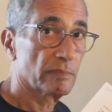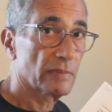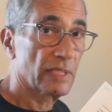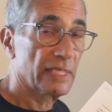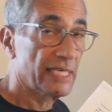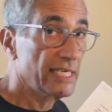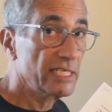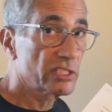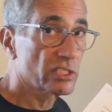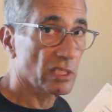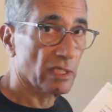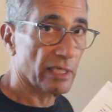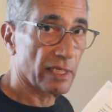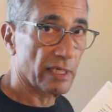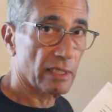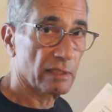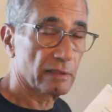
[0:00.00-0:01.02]

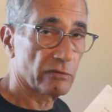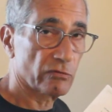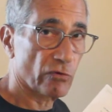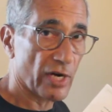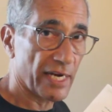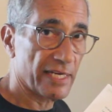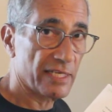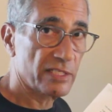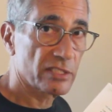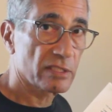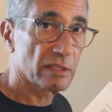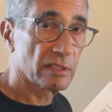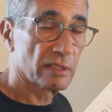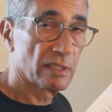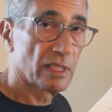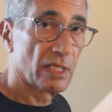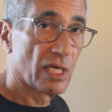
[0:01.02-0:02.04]
easily raised
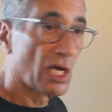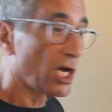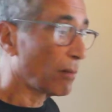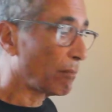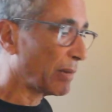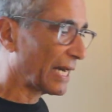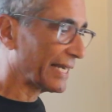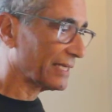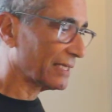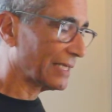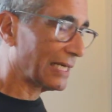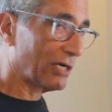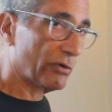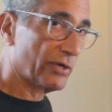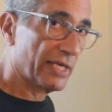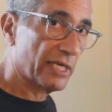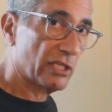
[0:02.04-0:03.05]
by
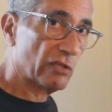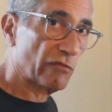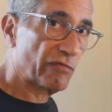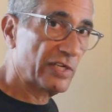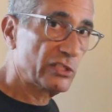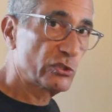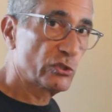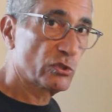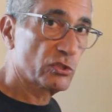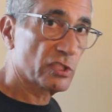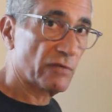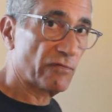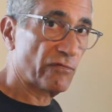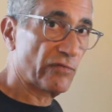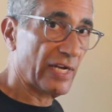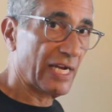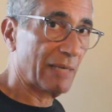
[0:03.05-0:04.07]
allowing individuals
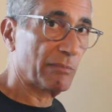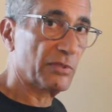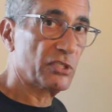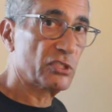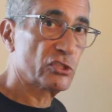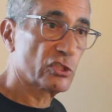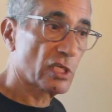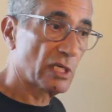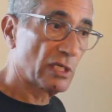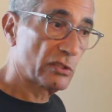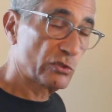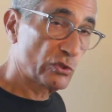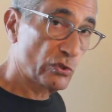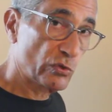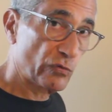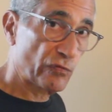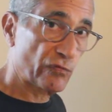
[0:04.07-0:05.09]
and families
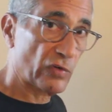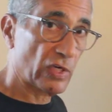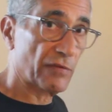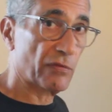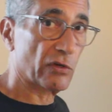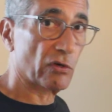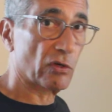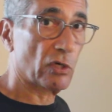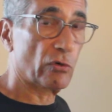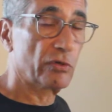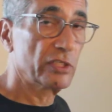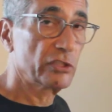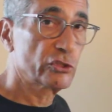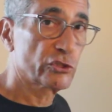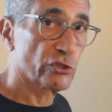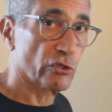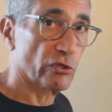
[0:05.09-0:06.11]
to fund their own
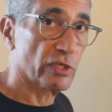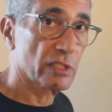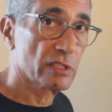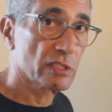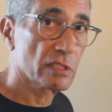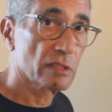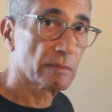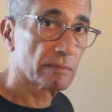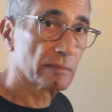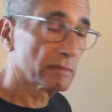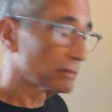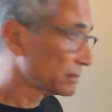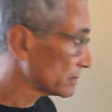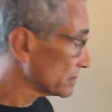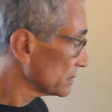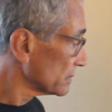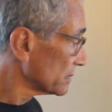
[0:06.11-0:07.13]
insurance
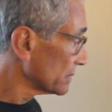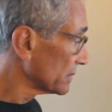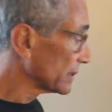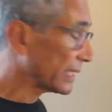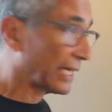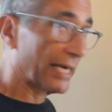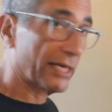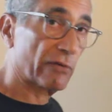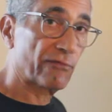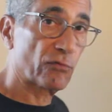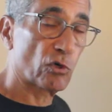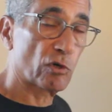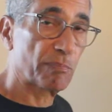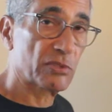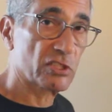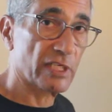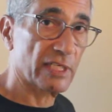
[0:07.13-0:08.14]
at a
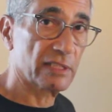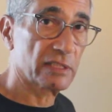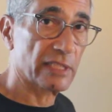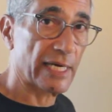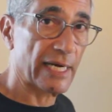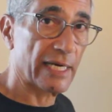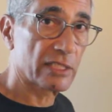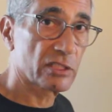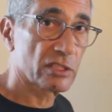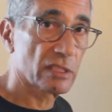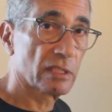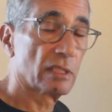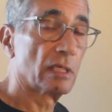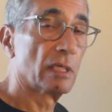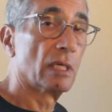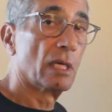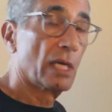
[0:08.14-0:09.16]
4% tax
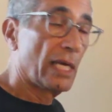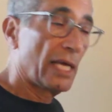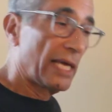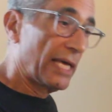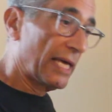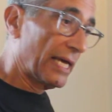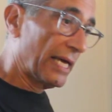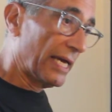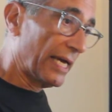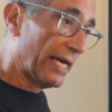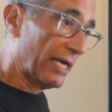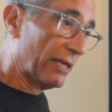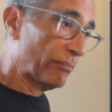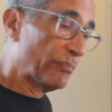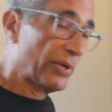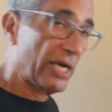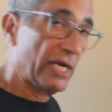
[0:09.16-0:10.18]

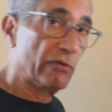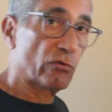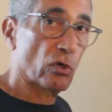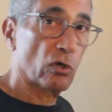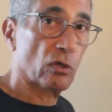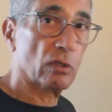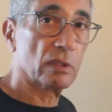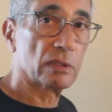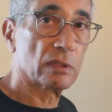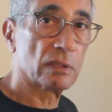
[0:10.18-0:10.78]
and payroll,